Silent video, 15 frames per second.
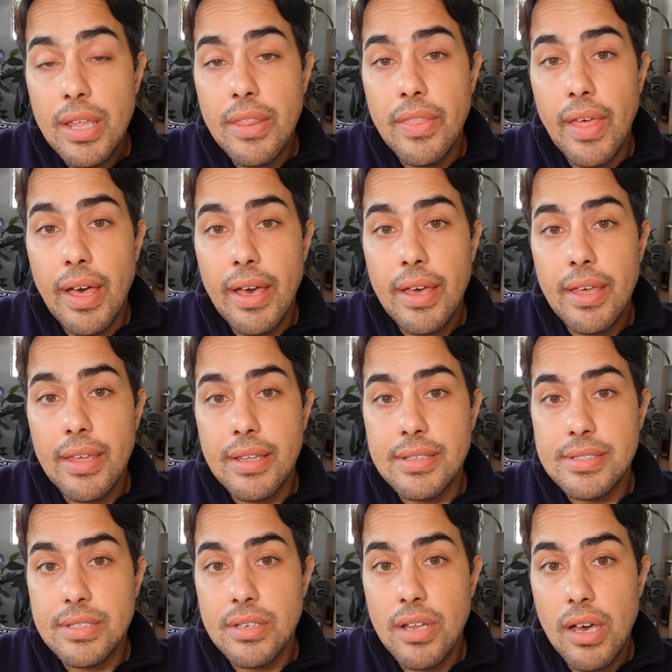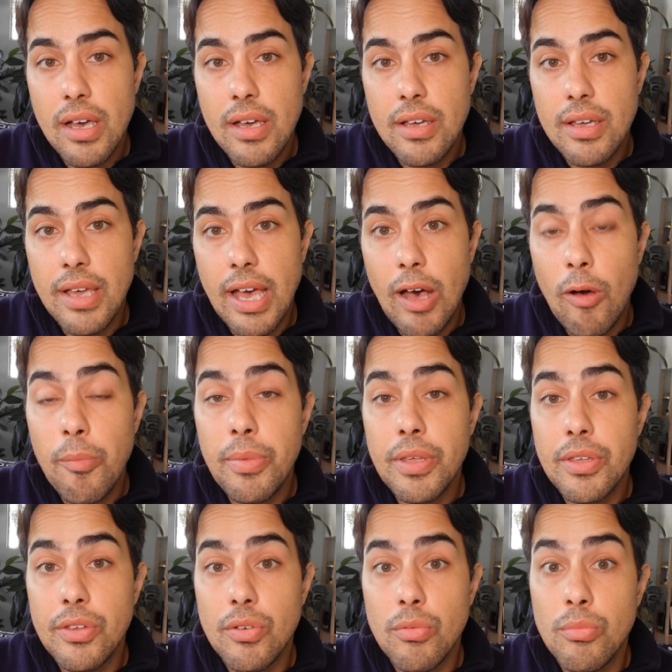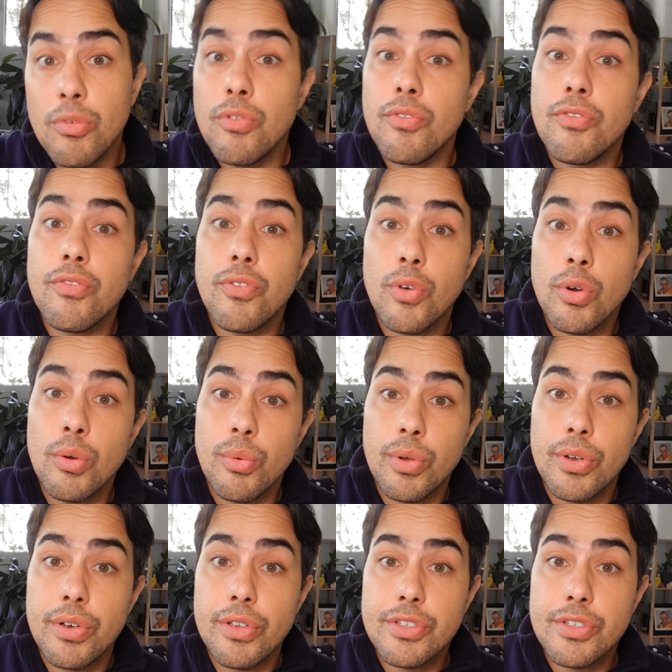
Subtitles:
that is not helping you move forward.